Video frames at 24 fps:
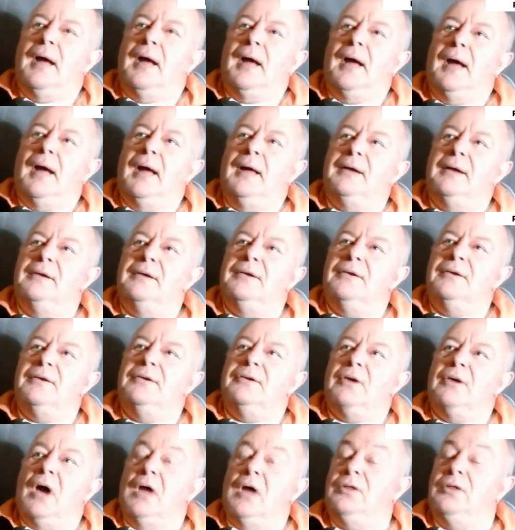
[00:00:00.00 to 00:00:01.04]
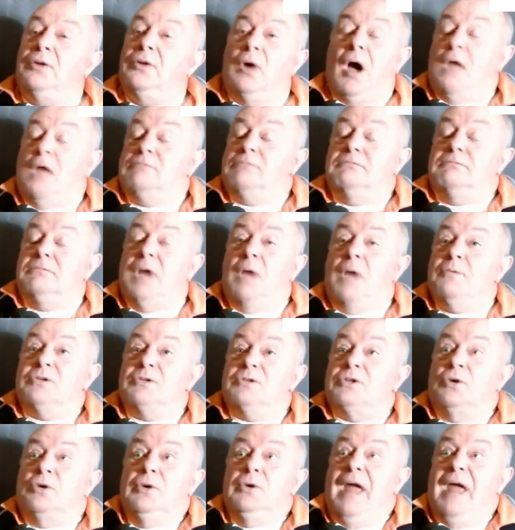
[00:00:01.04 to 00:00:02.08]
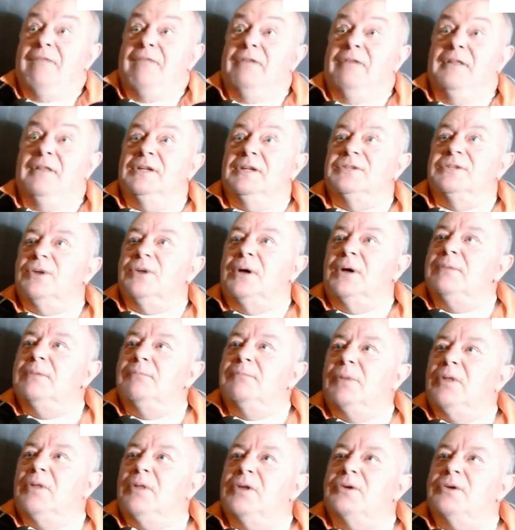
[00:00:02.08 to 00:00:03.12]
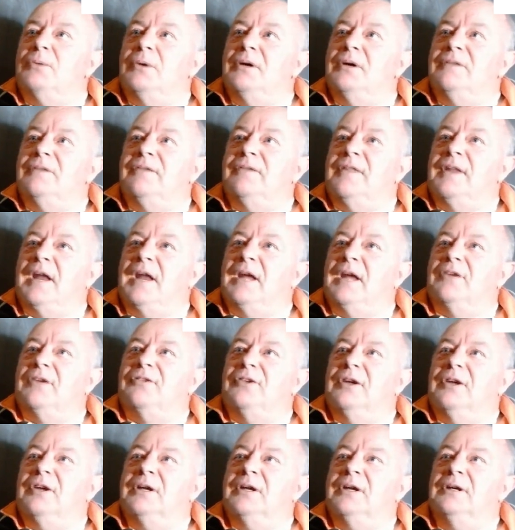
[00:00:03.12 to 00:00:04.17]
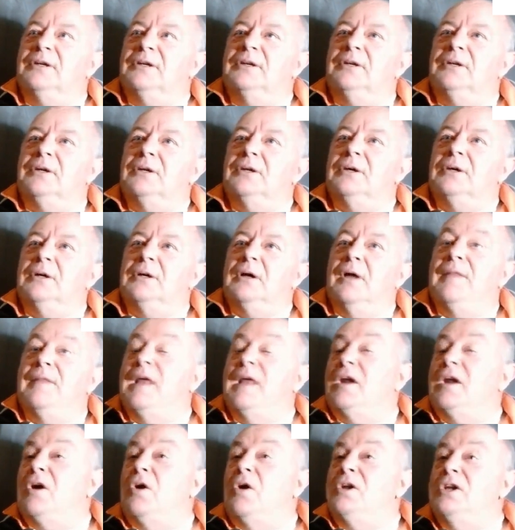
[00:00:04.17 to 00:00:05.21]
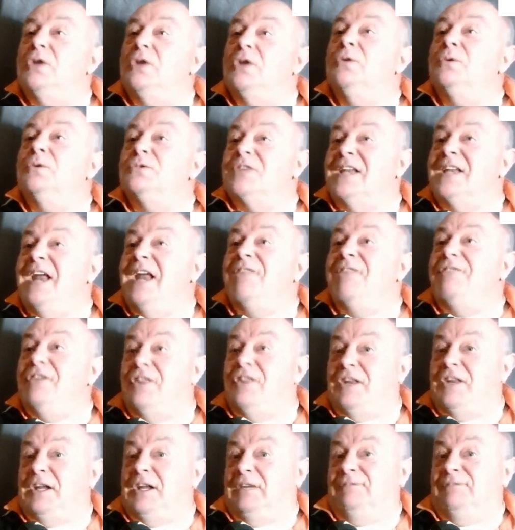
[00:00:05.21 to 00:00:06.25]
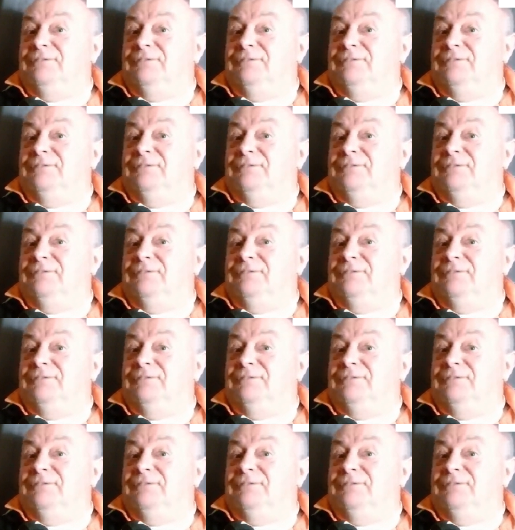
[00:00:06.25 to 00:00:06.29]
And I thought I was good at everything, so I didn't bother to work for the next year. And then I got U's in everything.